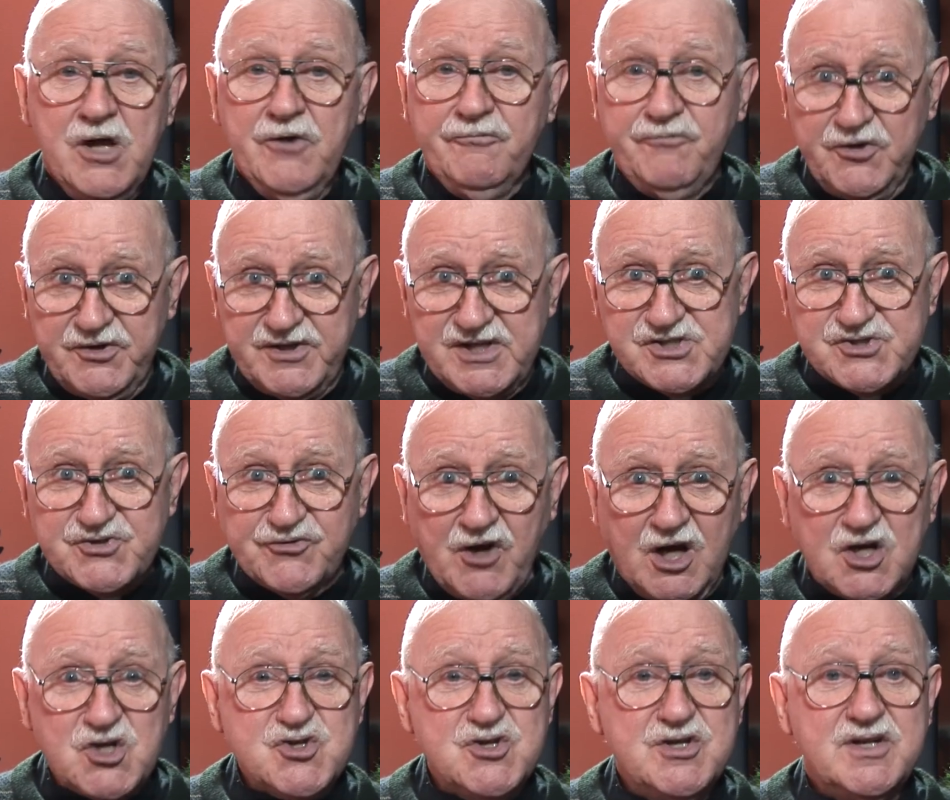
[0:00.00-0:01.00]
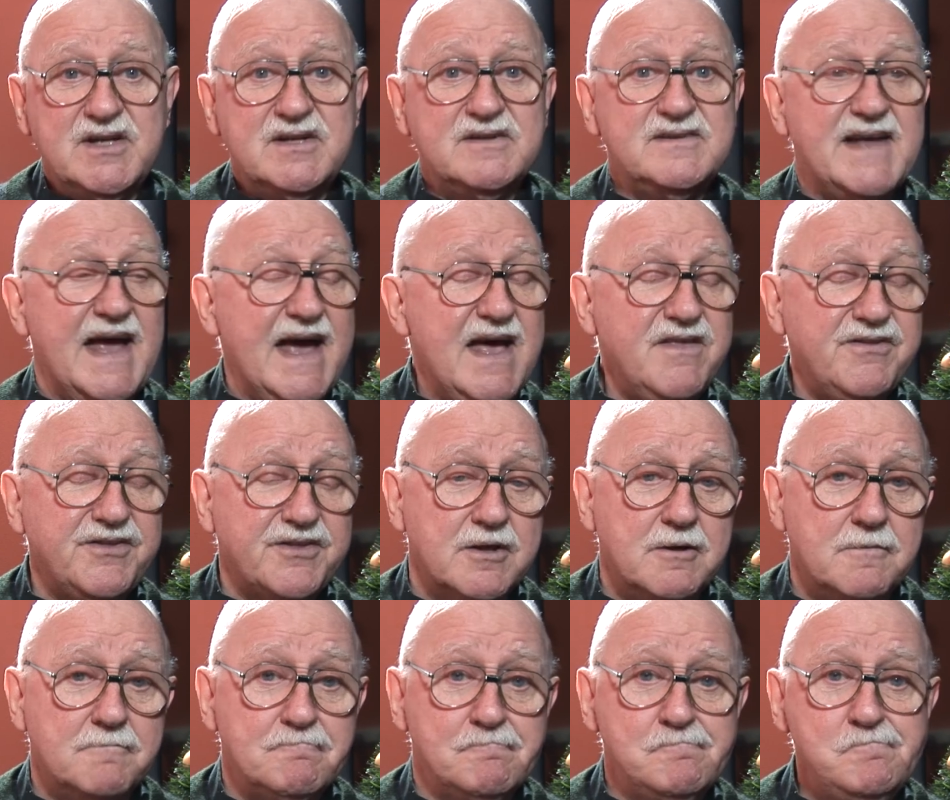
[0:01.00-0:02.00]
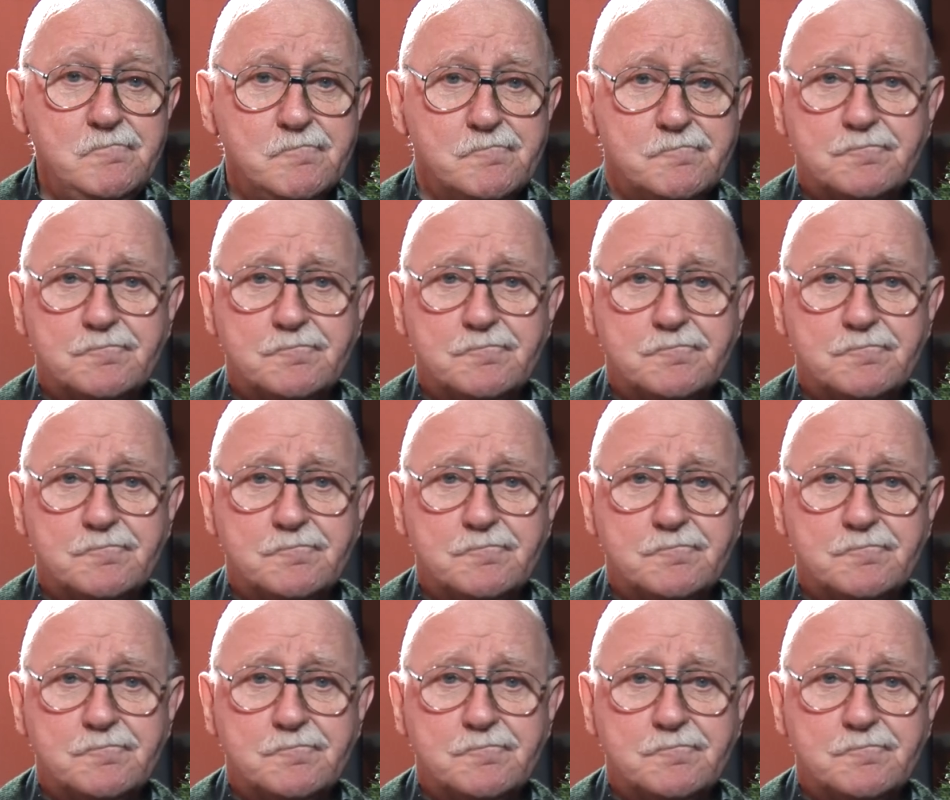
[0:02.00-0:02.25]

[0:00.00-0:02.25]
For destruction and death? Hmm?